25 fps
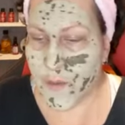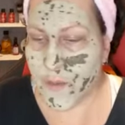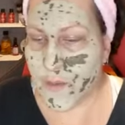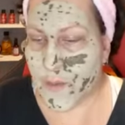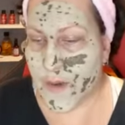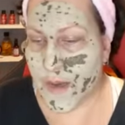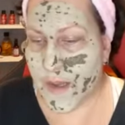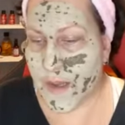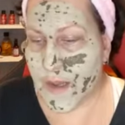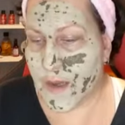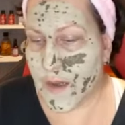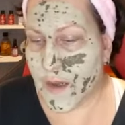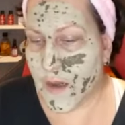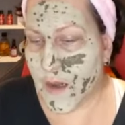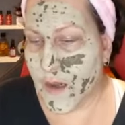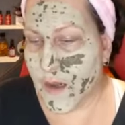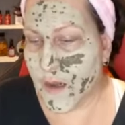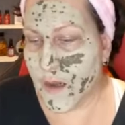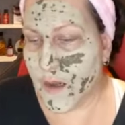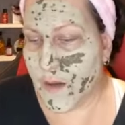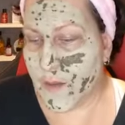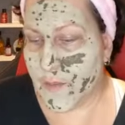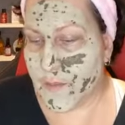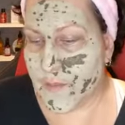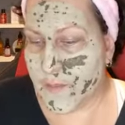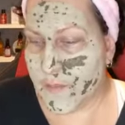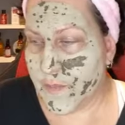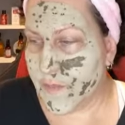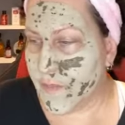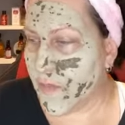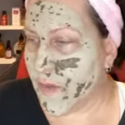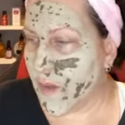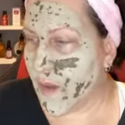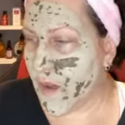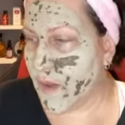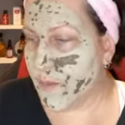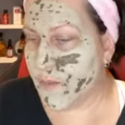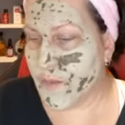But I'm
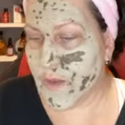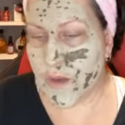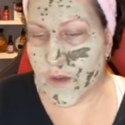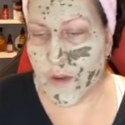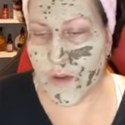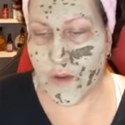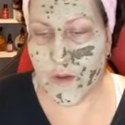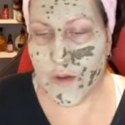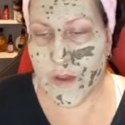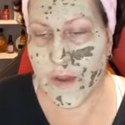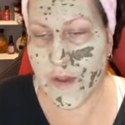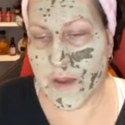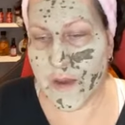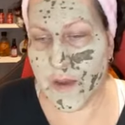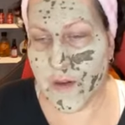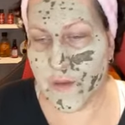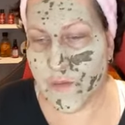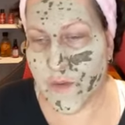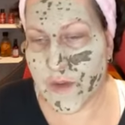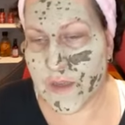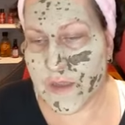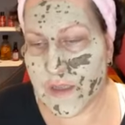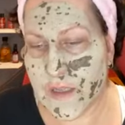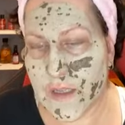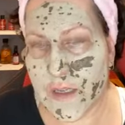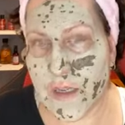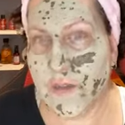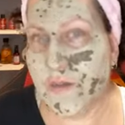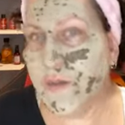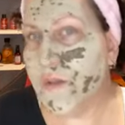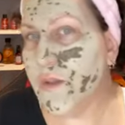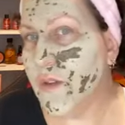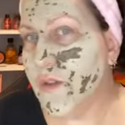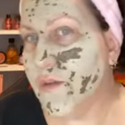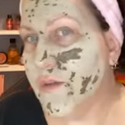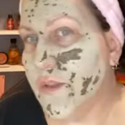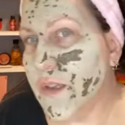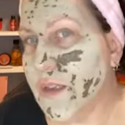going to go ahead and rinse it even
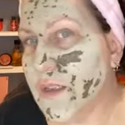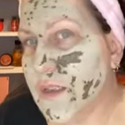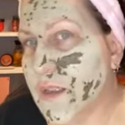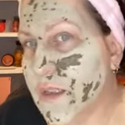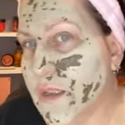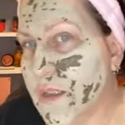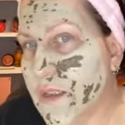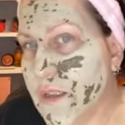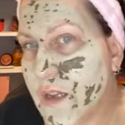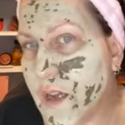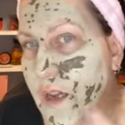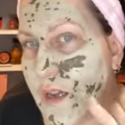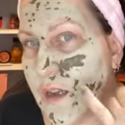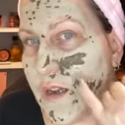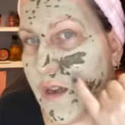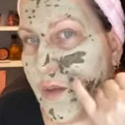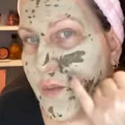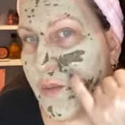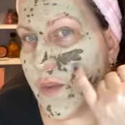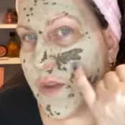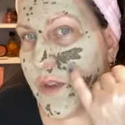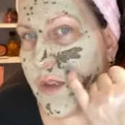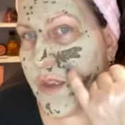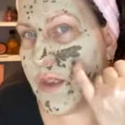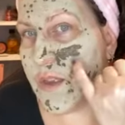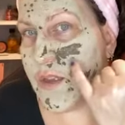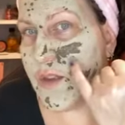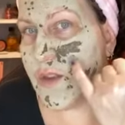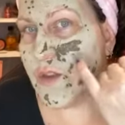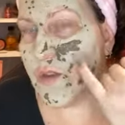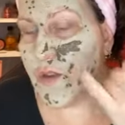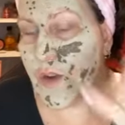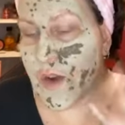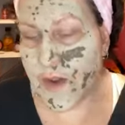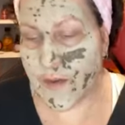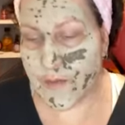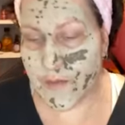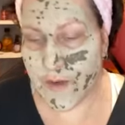though this is not completely
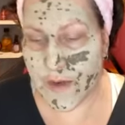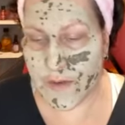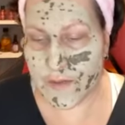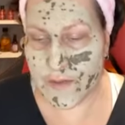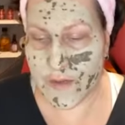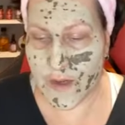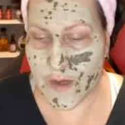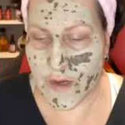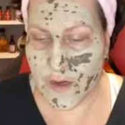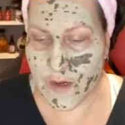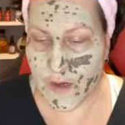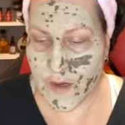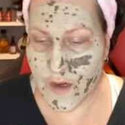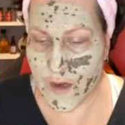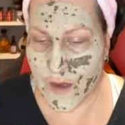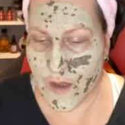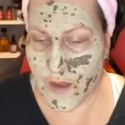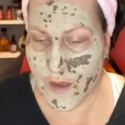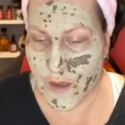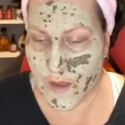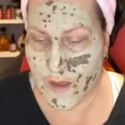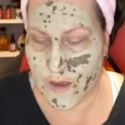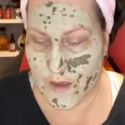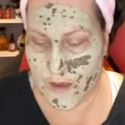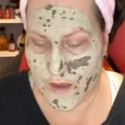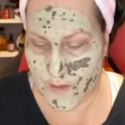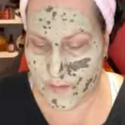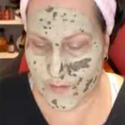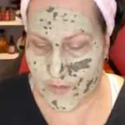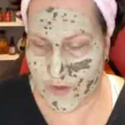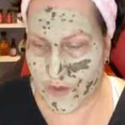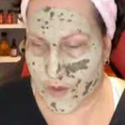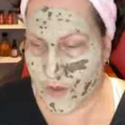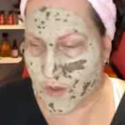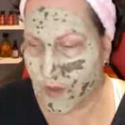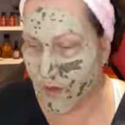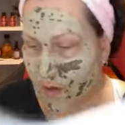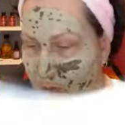dry right there. I'm
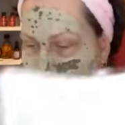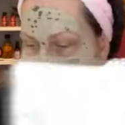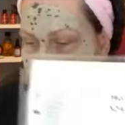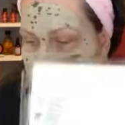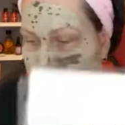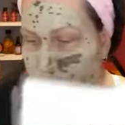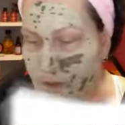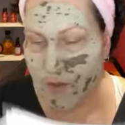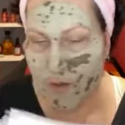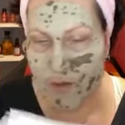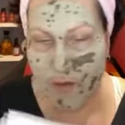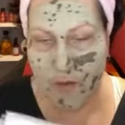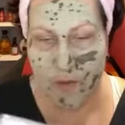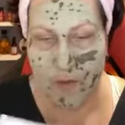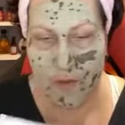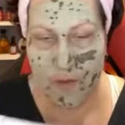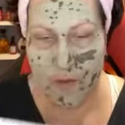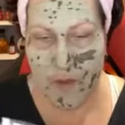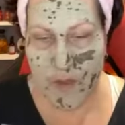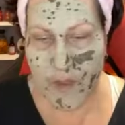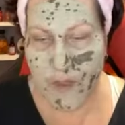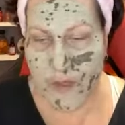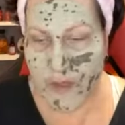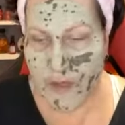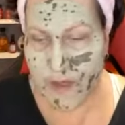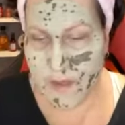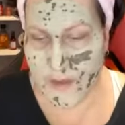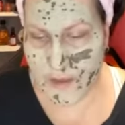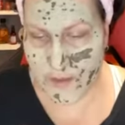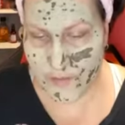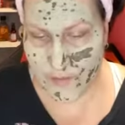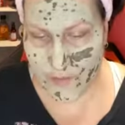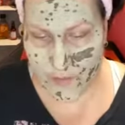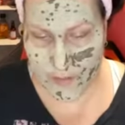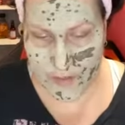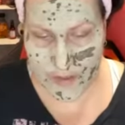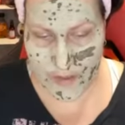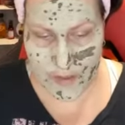just going to do an
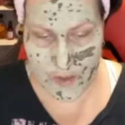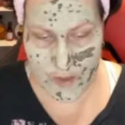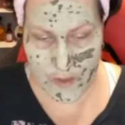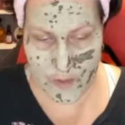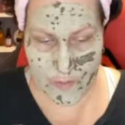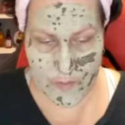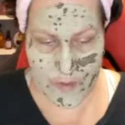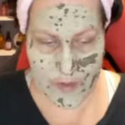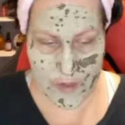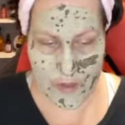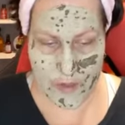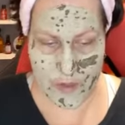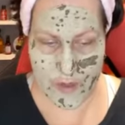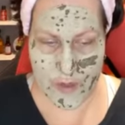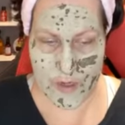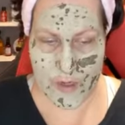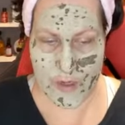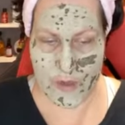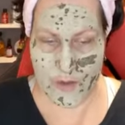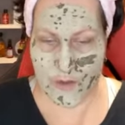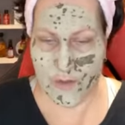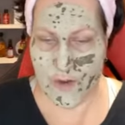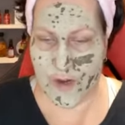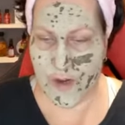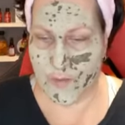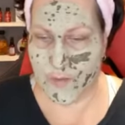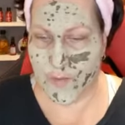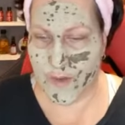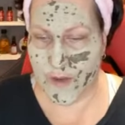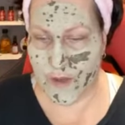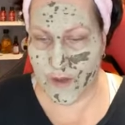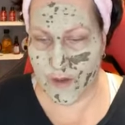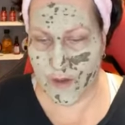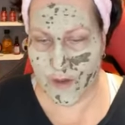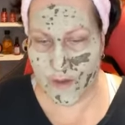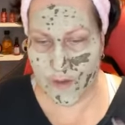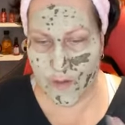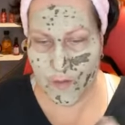exfoliation, make sure I didn't grab my
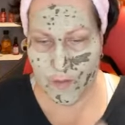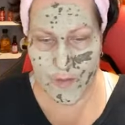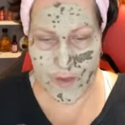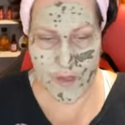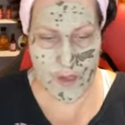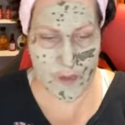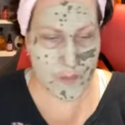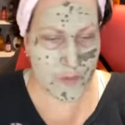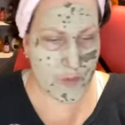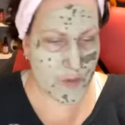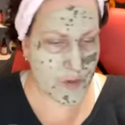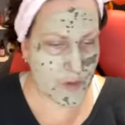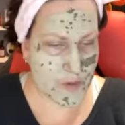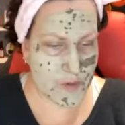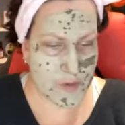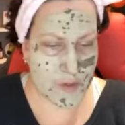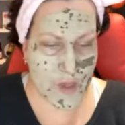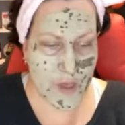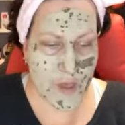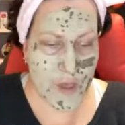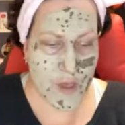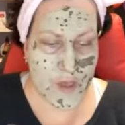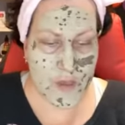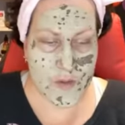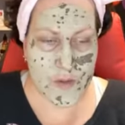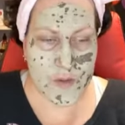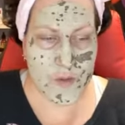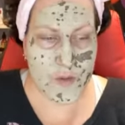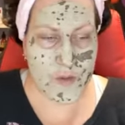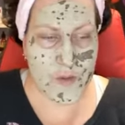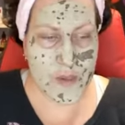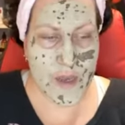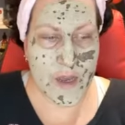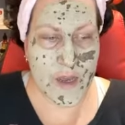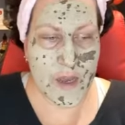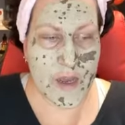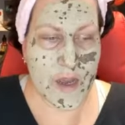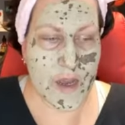other papers. So
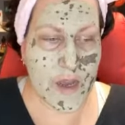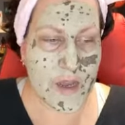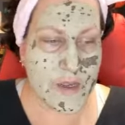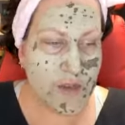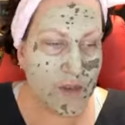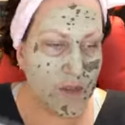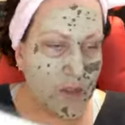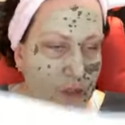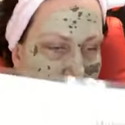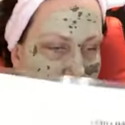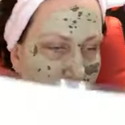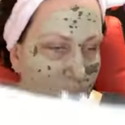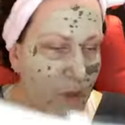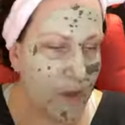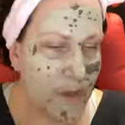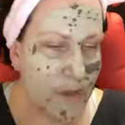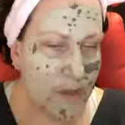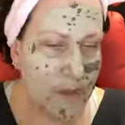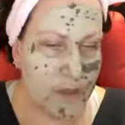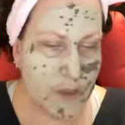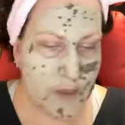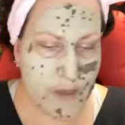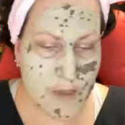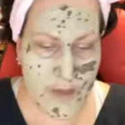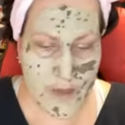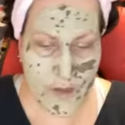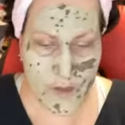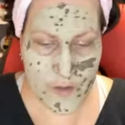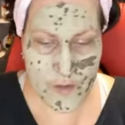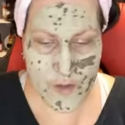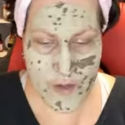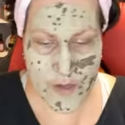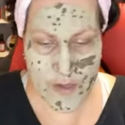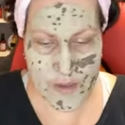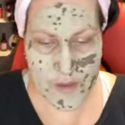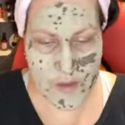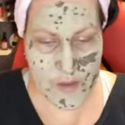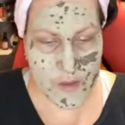yeah, I just wanted to let you
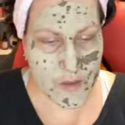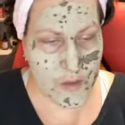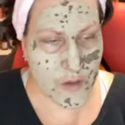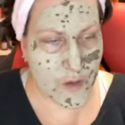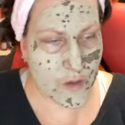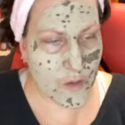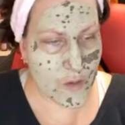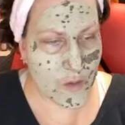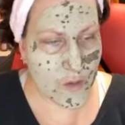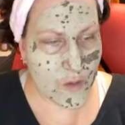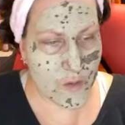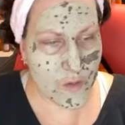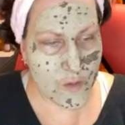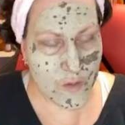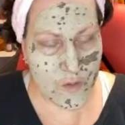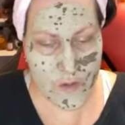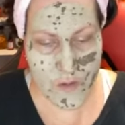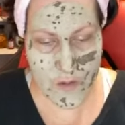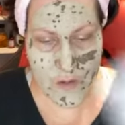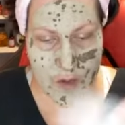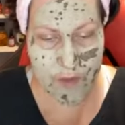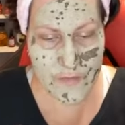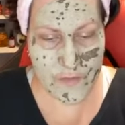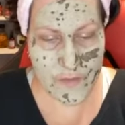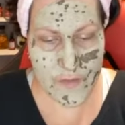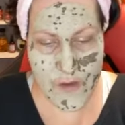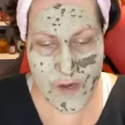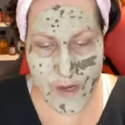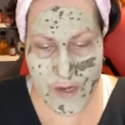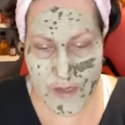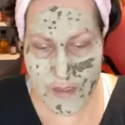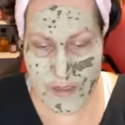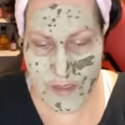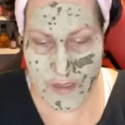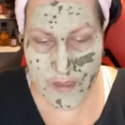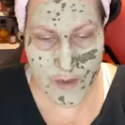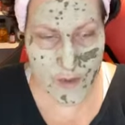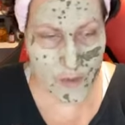guys know, I forgot
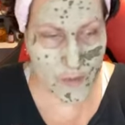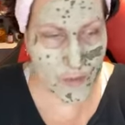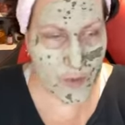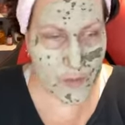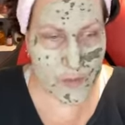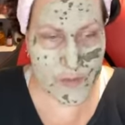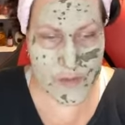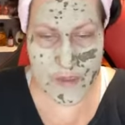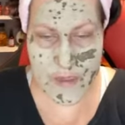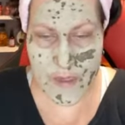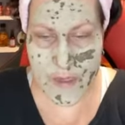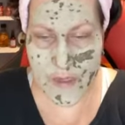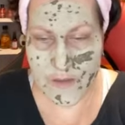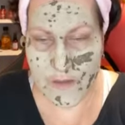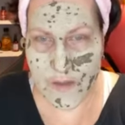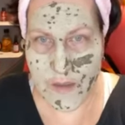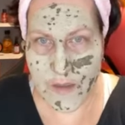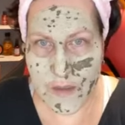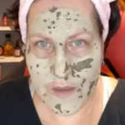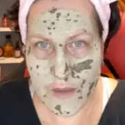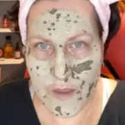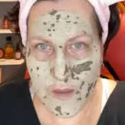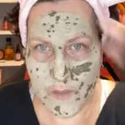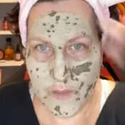to tell you what was in this